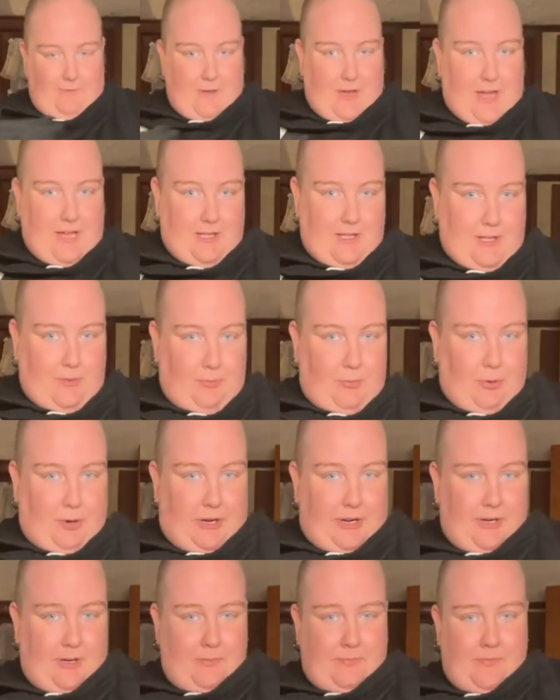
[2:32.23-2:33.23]
at the
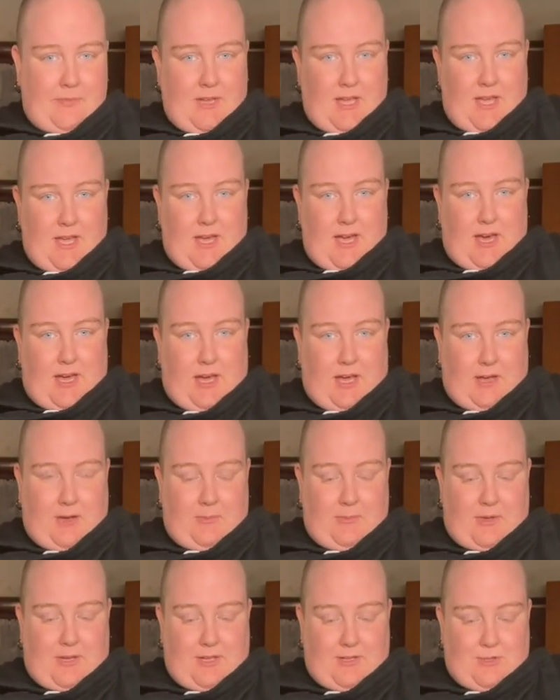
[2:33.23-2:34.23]
bottom.
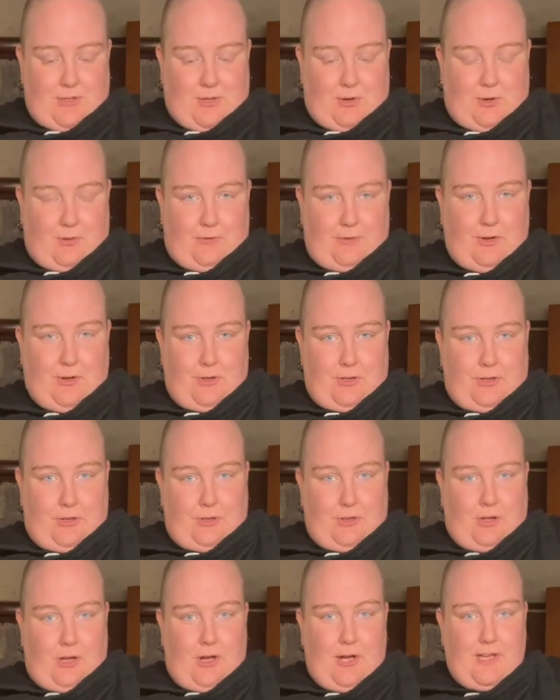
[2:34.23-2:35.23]
And so if they're a
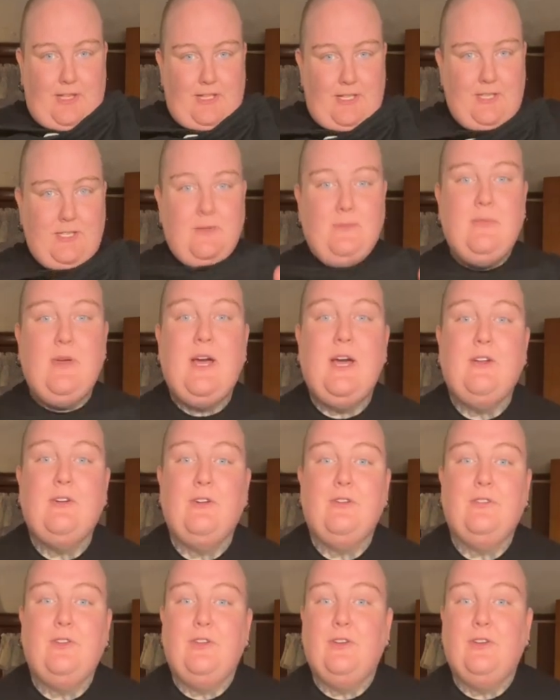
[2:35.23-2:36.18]
little long, it doesn't matter.